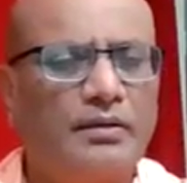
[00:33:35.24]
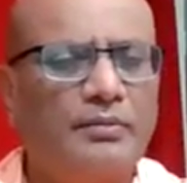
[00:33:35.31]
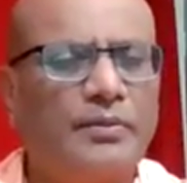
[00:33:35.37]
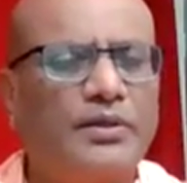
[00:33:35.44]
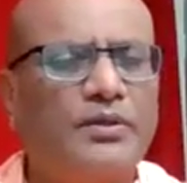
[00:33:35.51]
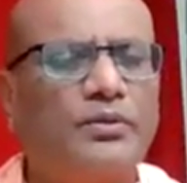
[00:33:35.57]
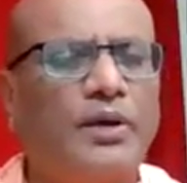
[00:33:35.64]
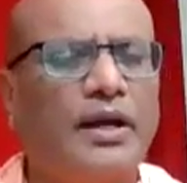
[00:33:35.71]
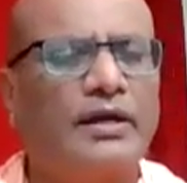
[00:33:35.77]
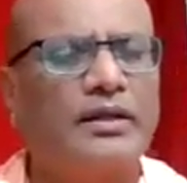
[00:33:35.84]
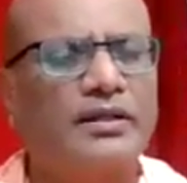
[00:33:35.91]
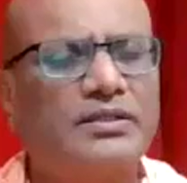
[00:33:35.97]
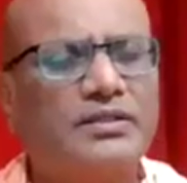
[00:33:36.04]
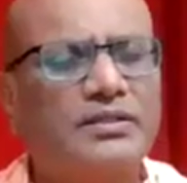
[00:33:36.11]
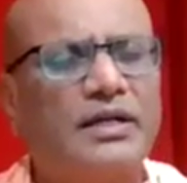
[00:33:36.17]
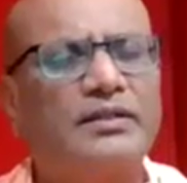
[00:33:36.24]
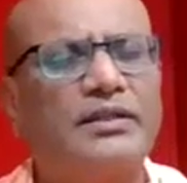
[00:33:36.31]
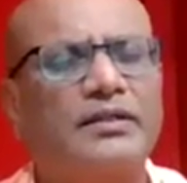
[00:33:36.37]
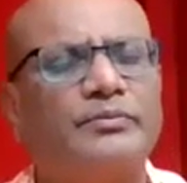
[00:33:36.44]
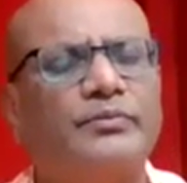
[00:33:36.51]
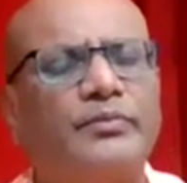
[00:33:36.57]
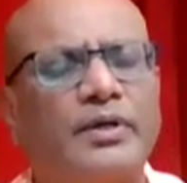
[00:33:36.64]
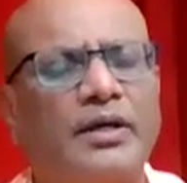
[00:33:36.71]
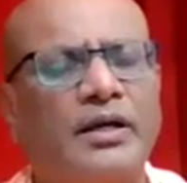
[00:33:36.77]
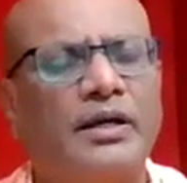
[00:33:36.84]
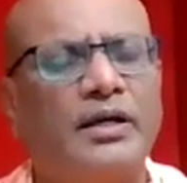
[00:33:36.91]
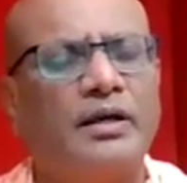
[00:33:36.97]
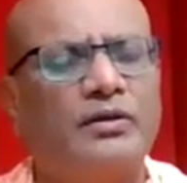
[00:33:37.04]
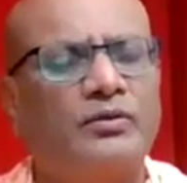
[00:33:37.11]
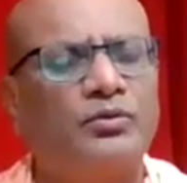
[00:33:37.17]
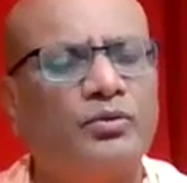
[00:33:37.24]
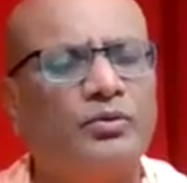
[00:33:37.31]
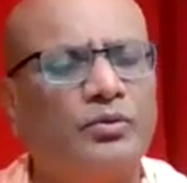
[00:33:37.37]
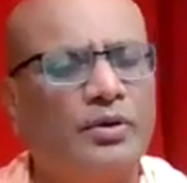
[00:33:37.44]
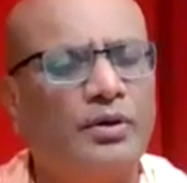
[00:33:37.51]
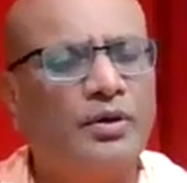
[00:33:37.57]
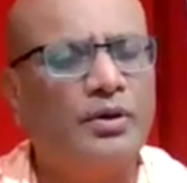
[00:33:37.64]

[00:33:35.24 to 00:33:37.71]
But to understand that, to